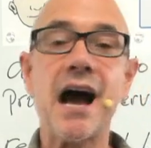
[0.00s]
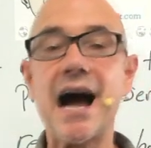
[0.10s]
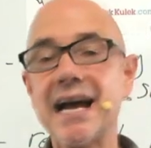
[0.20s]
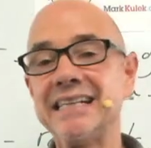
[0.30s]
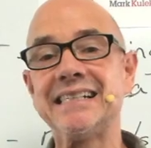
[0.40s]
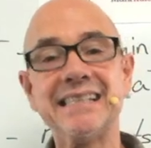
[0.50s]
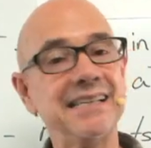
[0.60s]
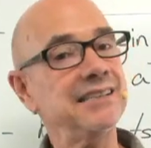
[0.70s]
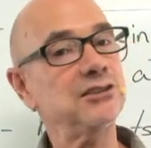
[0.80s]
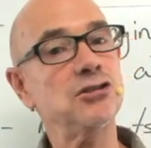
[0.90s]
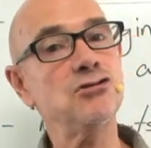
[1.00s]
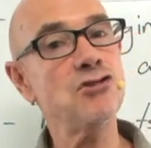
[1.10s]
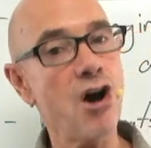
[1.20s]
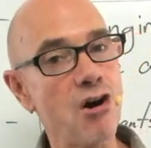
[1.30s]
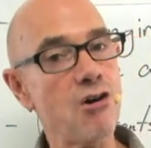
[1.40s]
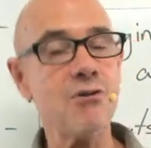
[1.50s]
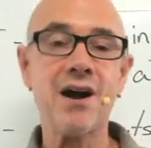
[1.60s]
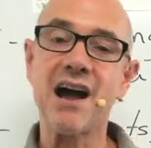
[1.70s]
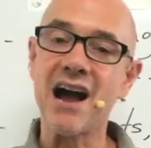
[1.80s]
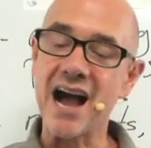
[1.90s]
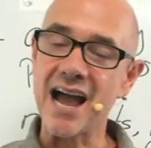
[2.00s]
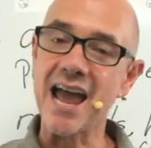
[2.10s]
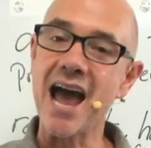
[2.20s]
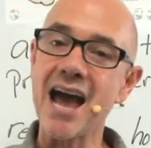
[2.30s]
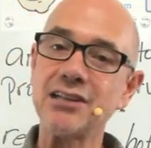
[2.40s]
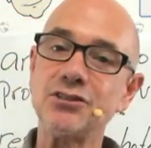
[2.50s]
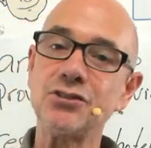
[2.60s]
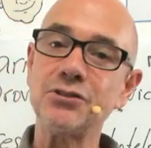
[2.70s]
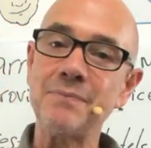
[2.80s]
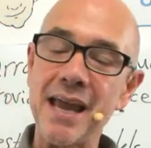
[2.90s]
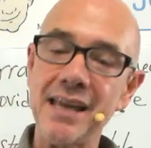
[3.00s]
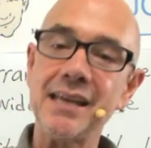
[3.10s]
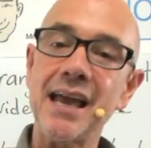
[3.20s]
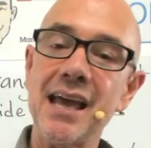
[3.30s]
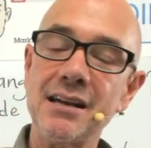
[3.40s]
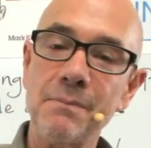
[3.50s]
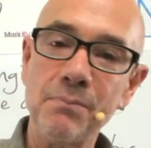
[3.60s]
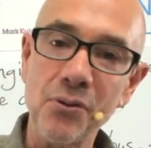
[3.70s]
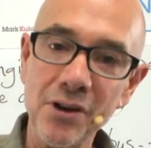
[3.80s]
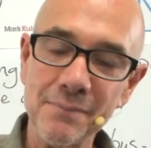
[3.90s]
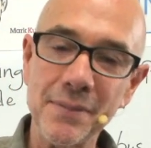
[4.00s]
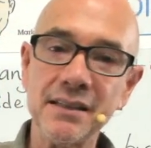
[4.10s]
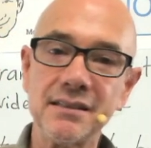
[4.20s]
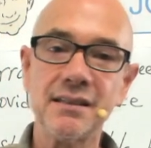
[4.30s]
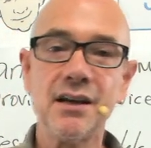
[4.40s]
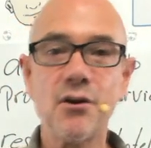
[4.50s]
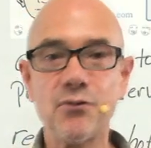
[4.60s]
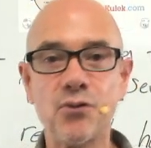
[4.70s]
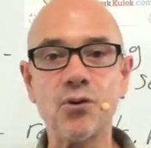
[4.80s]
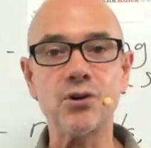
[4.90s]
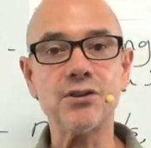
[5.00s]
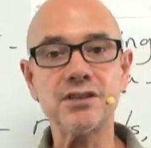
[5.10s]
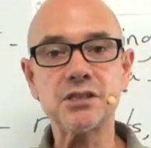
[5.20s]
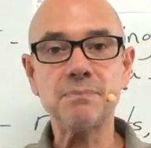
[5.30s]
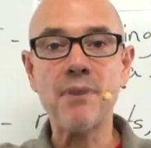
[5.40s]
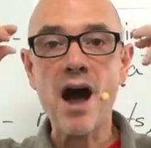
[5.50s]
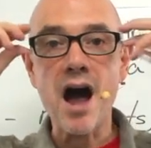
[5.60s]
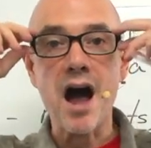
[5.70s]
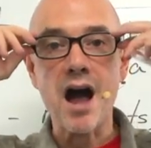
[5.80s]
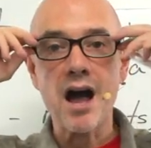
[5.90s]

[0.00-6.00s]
I didn't know I had to make an appointment for the spa.